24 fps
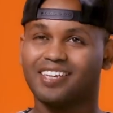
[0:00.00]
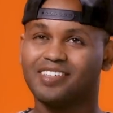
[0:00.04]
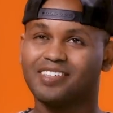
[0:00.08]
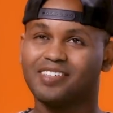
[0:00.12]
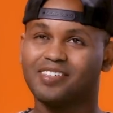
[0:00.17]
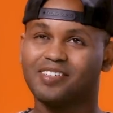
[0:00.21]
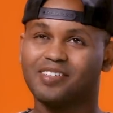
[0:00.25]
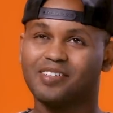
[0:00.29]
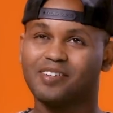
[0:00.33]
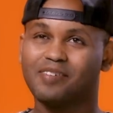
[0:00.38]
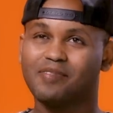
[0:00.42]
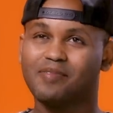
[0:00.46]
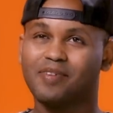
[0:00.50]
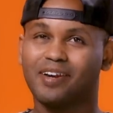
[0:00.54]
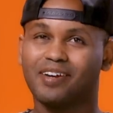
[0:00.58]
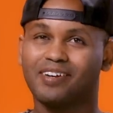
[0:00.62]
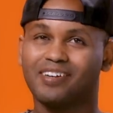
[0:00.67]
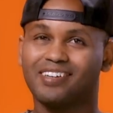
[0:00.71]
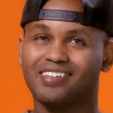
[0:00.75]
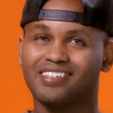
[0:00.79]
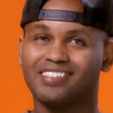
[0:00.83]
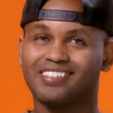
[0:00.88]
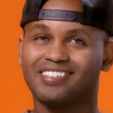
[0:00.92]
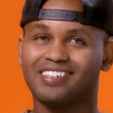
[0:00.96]
of knew
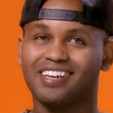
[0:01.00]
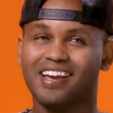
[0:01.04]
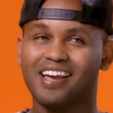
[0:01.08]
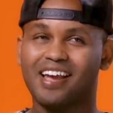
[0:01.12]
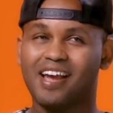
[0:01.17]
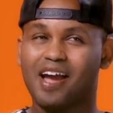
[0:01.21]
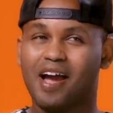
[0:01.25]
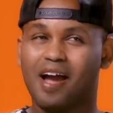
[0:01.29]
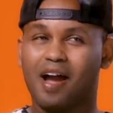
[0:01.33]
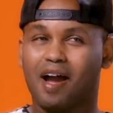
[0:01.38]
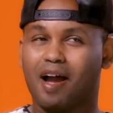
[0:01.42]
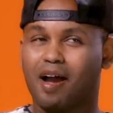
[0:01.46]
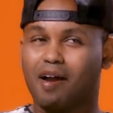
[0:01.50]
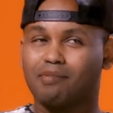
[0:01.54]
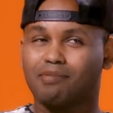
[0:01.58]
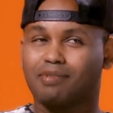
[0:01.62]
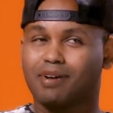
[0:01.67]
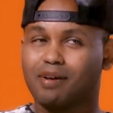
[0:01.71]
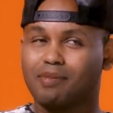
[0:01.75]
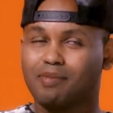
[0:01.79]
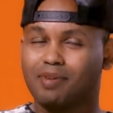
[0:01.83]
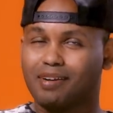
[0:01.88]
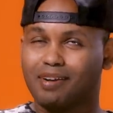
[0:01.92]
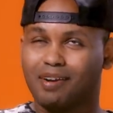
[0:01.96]
because I'm
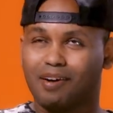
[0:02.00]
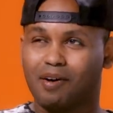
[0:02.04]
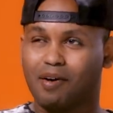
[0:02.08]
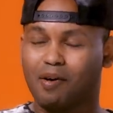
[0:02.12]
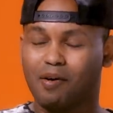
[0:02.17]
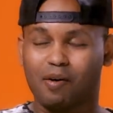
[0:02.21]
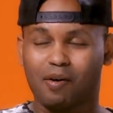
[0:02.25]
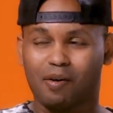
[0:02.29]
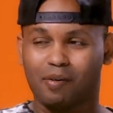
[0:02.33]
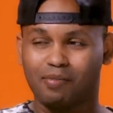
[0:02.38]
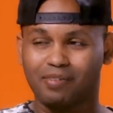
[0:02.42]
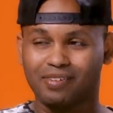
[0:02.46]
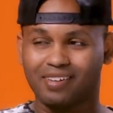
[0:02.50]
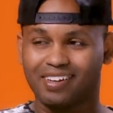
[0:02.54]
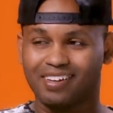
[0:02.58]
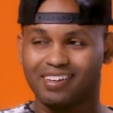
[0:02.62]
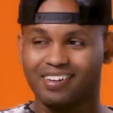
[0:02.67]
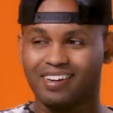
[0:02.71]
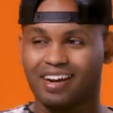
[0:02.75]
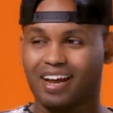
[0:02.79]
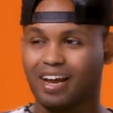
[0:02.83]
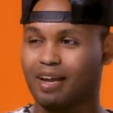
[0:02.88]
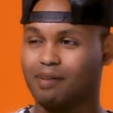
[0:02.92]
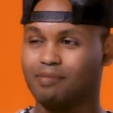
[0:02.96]
coming home, you
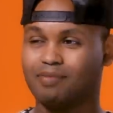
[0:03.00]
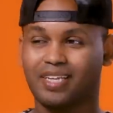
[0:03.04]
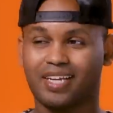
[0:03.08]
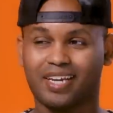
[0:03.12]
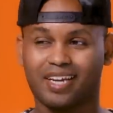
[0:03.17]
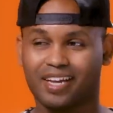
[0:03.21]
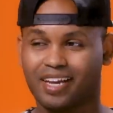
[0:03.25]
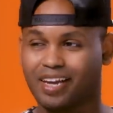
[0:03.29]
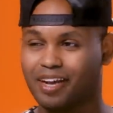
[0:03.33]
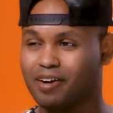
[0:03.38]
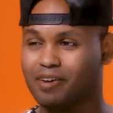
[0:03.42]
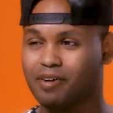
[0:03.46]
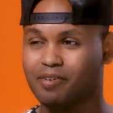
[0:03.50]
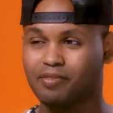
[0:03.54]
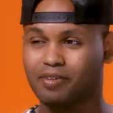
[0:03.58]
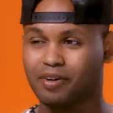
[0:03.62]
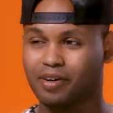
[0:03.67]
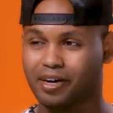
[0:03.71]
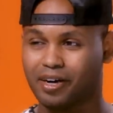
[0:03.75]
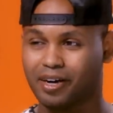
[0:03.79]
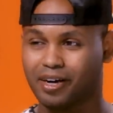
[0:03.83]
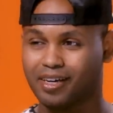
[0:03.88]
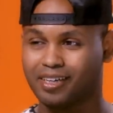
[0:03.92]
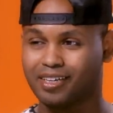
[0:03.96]
know, like I'm taking care of
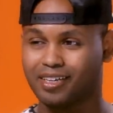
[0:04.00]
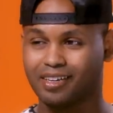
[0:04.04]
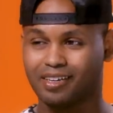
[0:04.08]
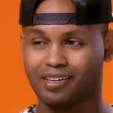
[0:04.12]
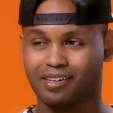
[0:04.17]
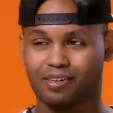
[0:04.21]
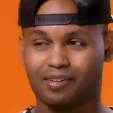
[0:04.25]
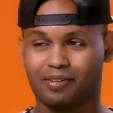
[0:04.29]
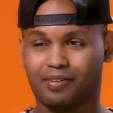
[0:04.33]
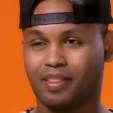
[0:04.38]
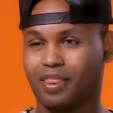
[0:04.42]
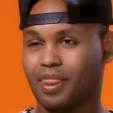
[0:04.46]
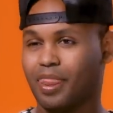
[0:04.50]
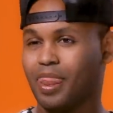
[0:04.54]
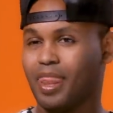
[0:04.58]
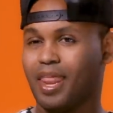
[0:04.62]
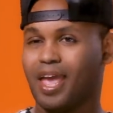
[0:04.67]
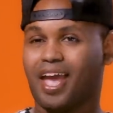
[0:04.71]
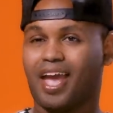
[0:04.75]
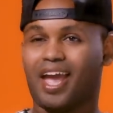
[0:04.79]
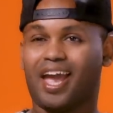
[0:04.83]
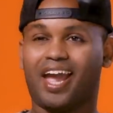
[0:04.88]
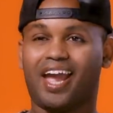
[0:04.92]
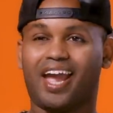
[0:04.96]
her, you know,
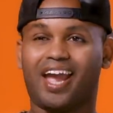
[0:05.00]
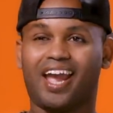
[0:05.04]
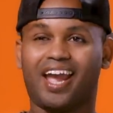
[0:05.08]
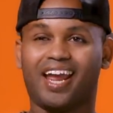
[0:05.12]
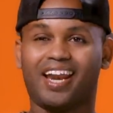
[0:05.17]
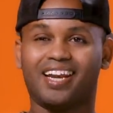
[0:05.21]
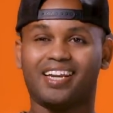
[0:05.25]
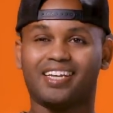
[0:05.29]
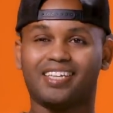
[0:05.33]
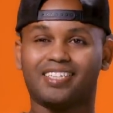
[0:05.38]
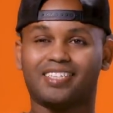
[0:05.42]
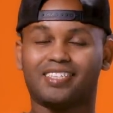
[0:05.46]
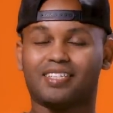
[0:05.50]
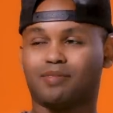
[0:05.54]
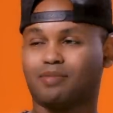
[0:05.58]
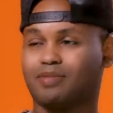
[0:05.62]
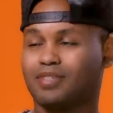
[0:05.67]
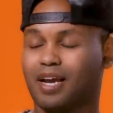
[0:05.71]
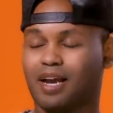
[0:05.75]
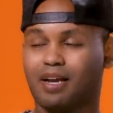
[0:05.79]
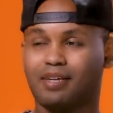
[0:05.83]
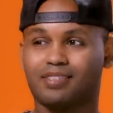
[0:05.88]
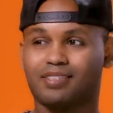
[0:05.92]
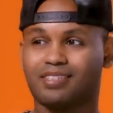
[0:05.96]
and
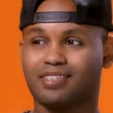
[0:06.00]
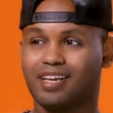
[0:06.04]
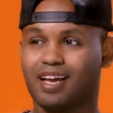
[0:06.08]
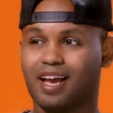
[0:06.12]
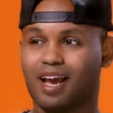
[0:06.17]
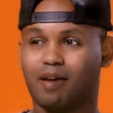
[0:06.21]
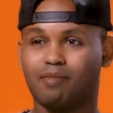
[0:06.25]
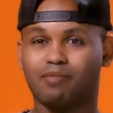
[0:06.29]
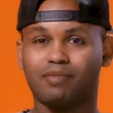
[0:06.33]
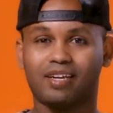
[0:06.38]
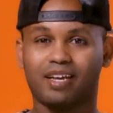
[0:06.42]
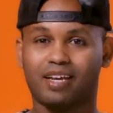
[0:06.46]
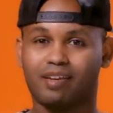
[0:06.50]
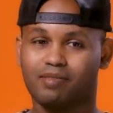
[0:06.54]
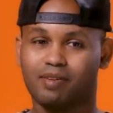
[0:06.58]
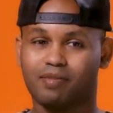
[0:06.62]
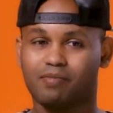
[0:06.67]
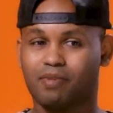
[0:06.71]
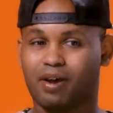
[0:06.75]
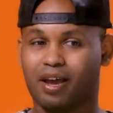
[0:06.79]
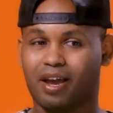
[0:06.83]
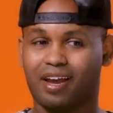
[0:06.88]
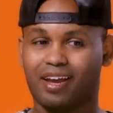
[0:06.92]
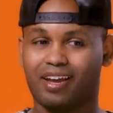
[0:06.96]
sometimes I'm
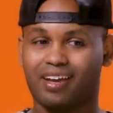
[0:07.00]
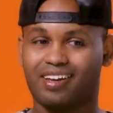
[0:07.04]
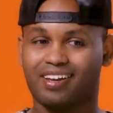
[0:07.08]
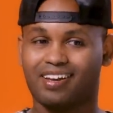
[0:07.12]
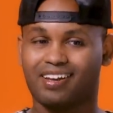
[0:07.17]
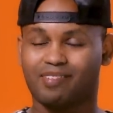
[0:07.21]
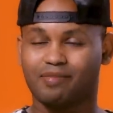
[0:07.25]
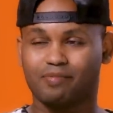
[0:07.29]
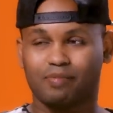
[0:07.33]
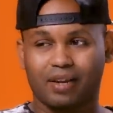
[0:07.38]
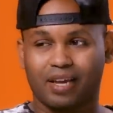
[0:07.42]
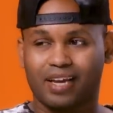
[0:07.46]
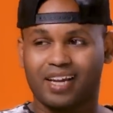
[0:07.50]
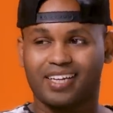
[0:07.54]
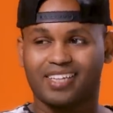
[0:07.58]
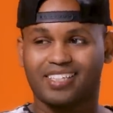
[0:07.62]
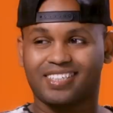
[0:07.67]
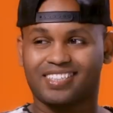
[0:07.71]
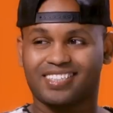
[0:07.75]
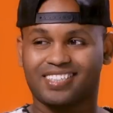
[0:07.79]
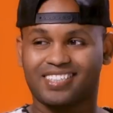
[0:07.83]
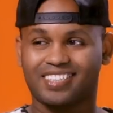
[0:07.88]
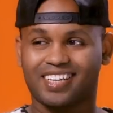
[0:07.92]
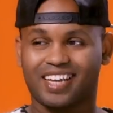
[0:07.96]
leaving my
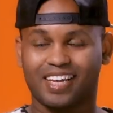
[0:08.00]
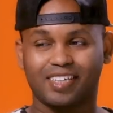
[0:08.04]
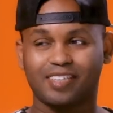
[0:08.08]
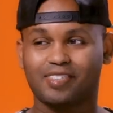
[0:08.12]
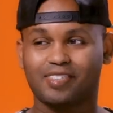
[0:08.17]
place in